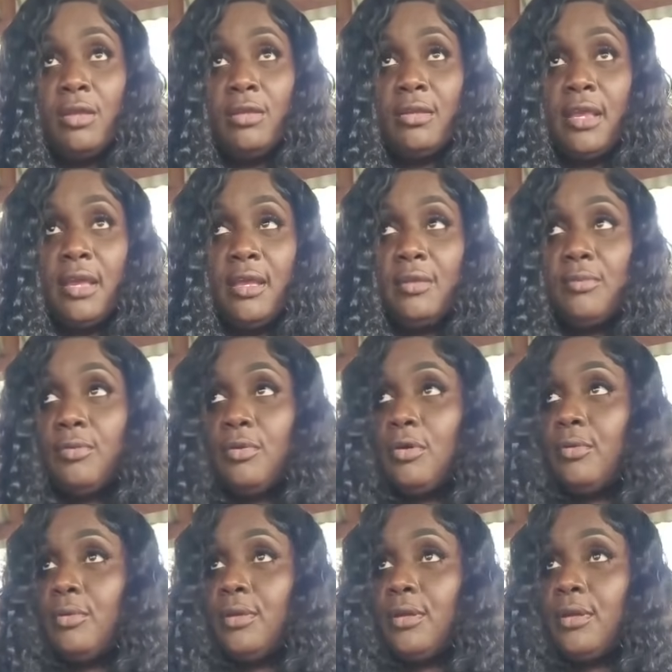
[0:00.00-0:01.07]

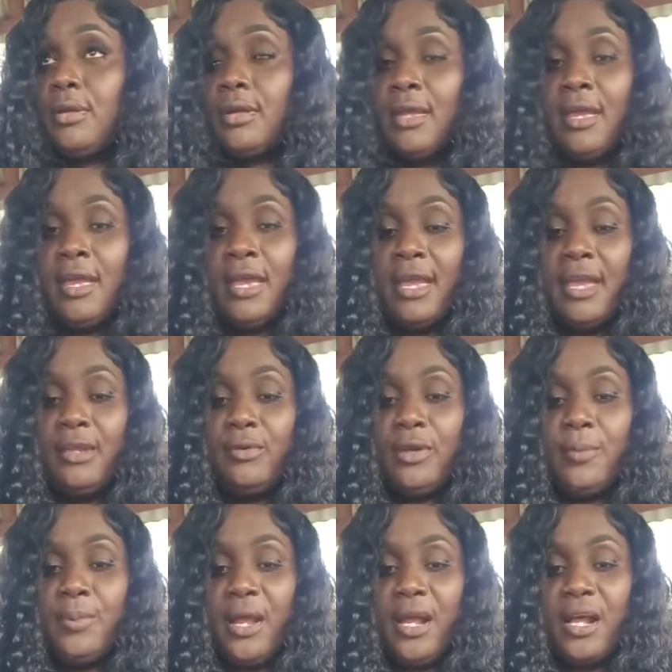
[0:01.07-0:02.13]
Nairobi.
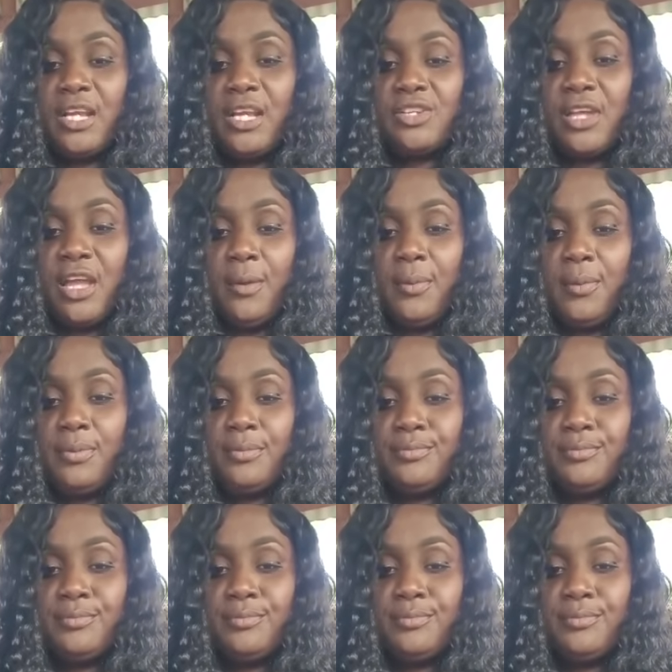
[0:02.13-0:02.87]
Anyway, Planka Shop.